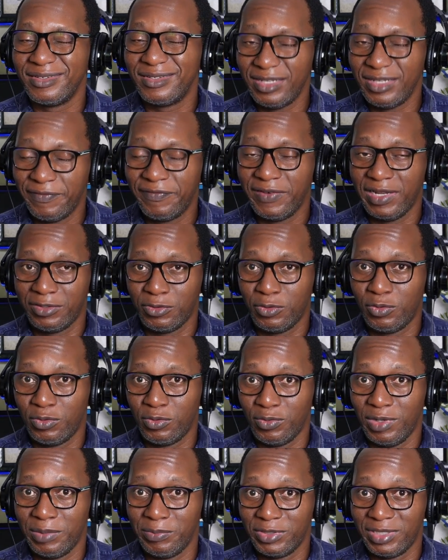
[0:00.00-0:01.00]
D flat
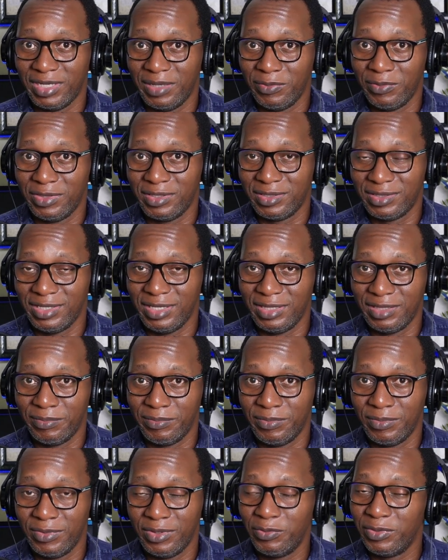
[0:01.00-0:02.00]
chord one more time with the C in
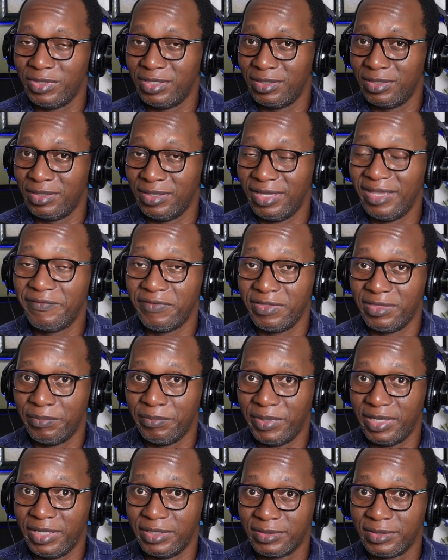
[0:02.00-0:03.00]
with the F in
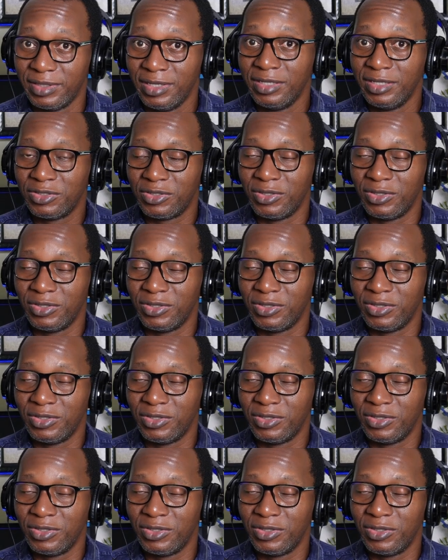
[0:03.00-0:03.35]
the bass.